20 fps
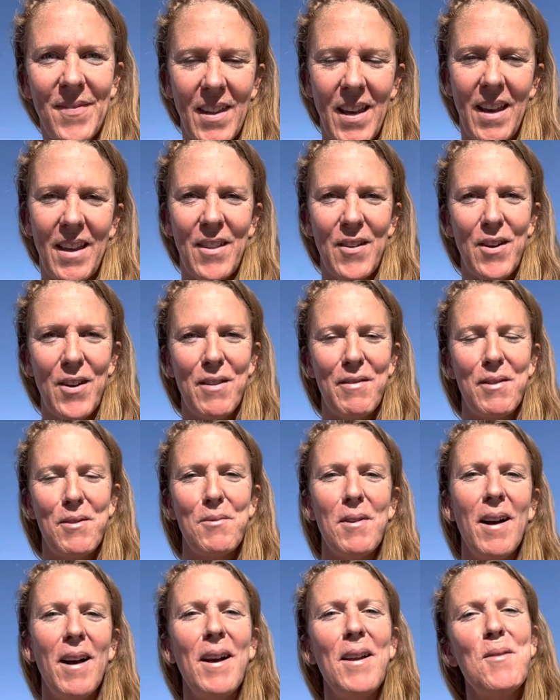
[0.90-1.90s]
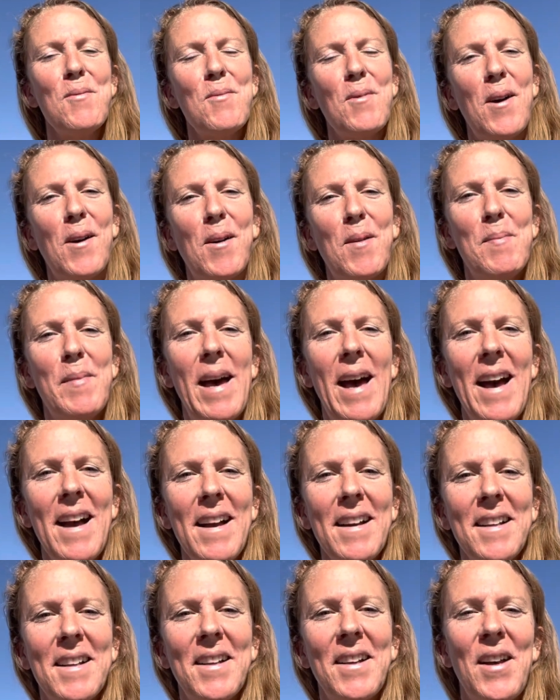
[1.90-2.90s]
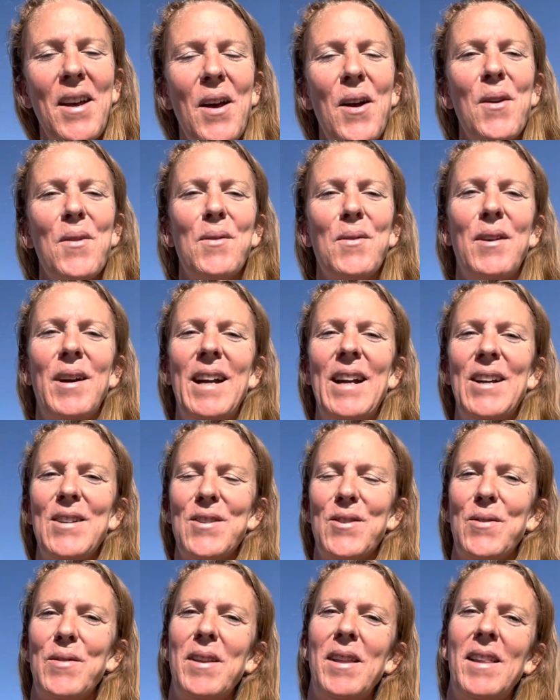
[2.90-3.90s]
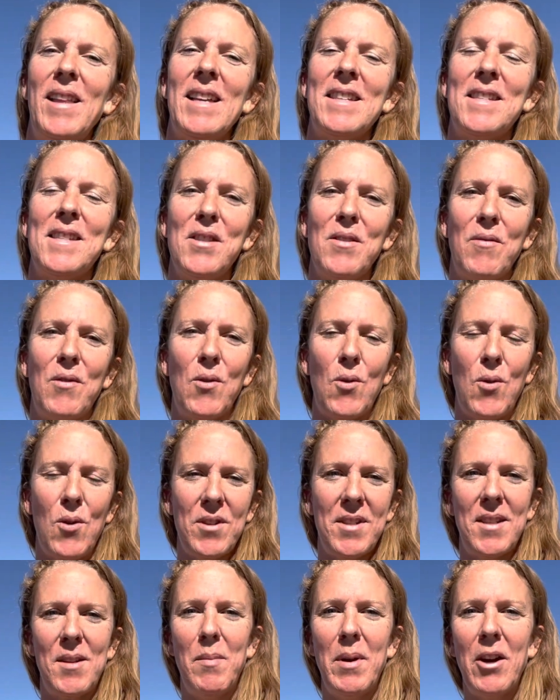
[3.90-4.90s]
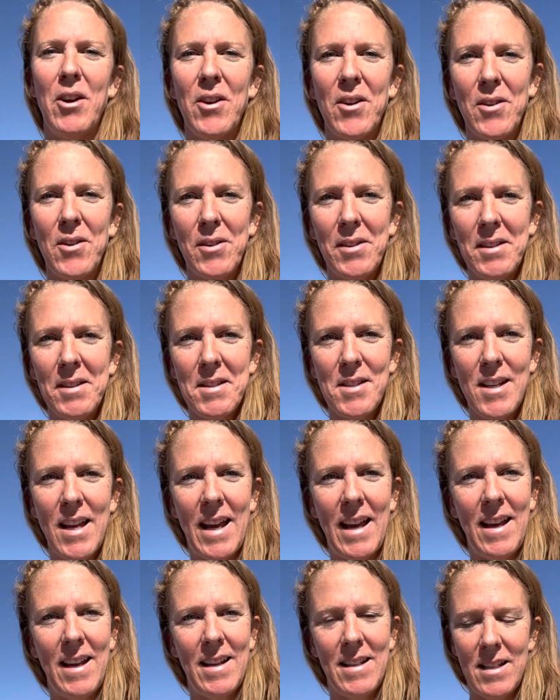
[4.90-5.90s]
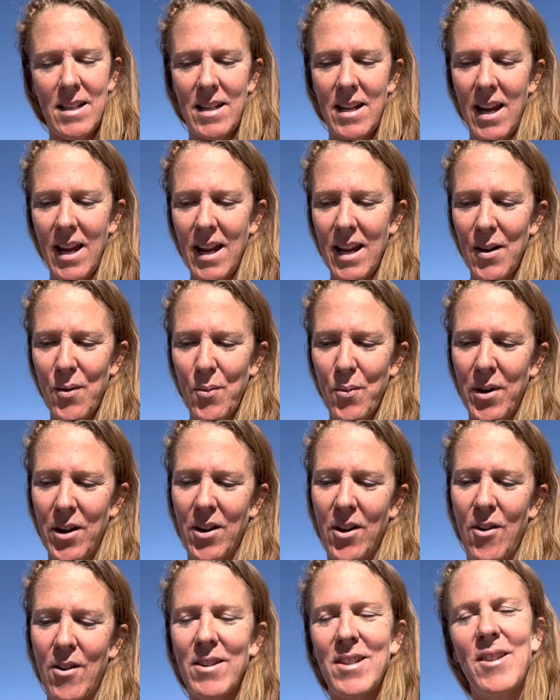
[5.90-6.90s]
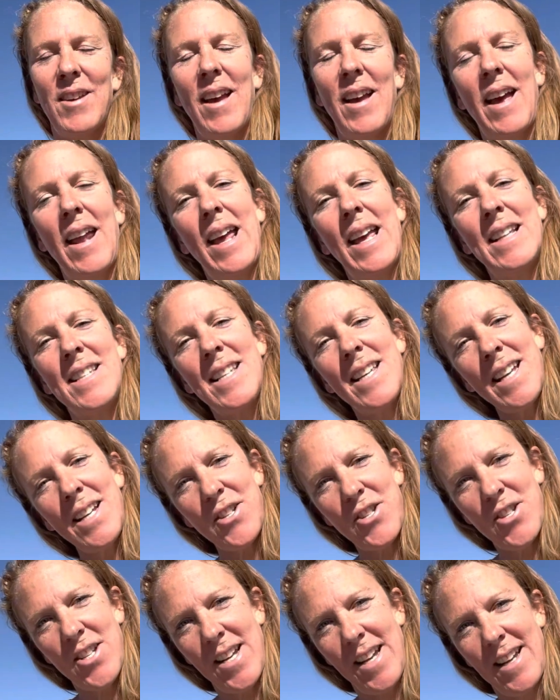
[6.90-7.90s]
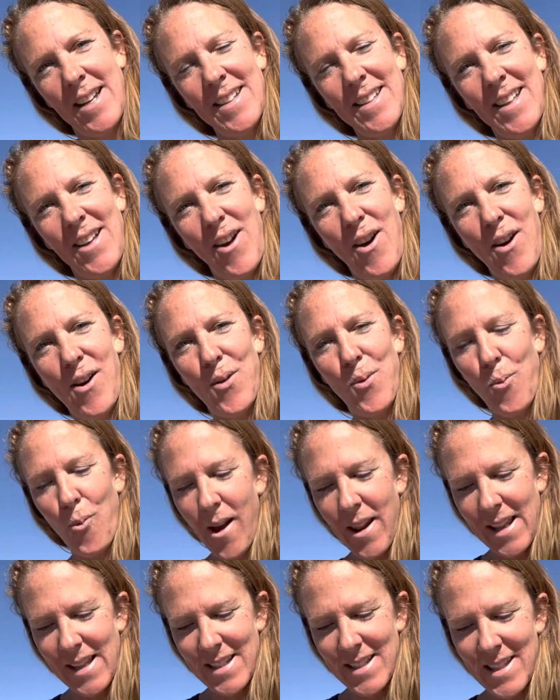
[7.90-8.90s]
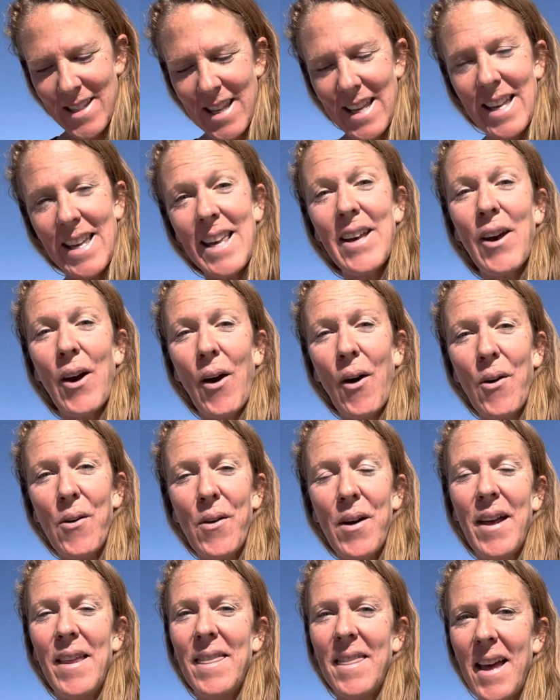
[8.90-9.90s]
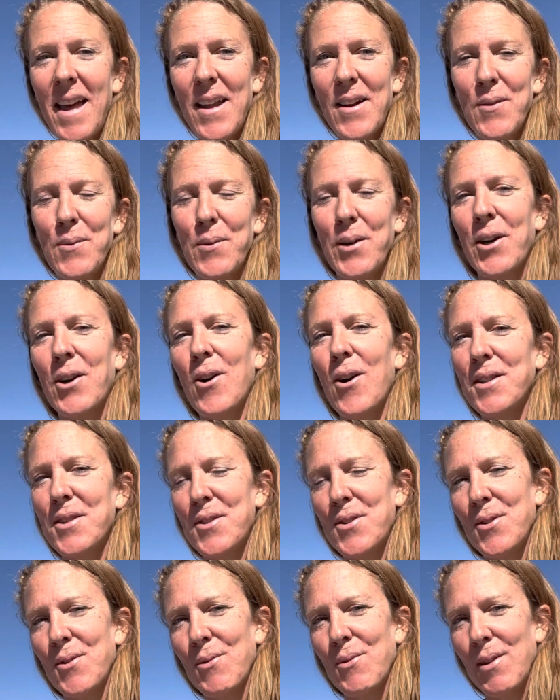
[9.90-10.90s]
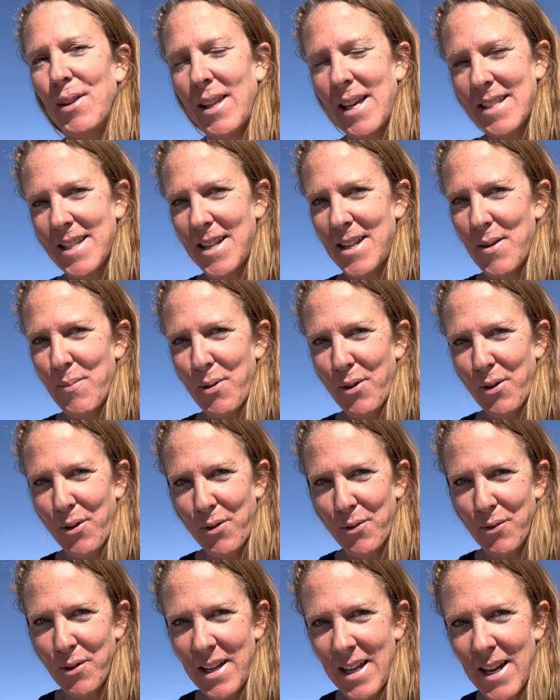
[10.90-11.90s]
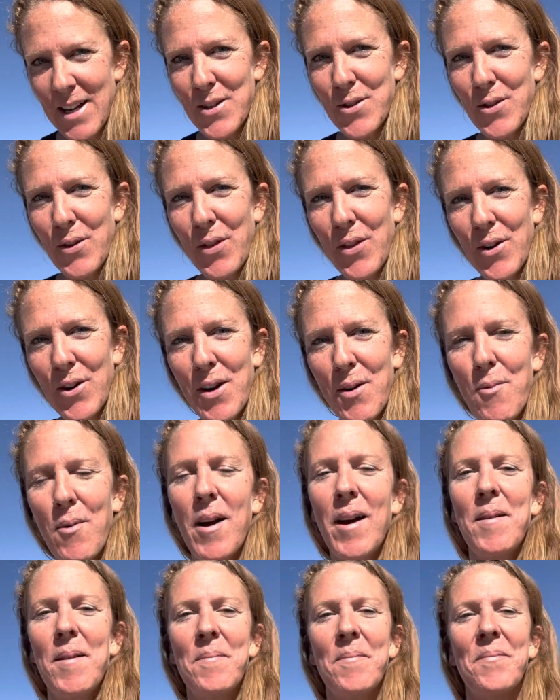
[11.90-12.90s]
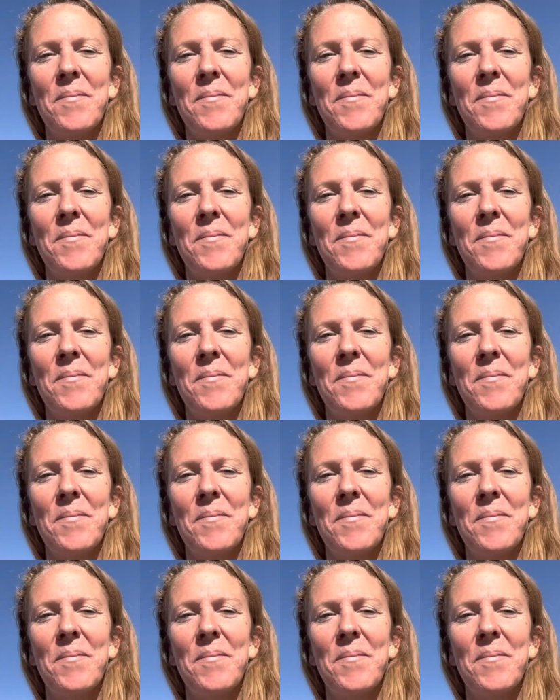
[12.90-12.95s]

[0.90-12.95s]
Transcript: Hey there everyone, welcome back. We're here doing the lessons of A Course in Miracles and today we are going to get a teaching on what is the ego and then we are going to do lesson number 331.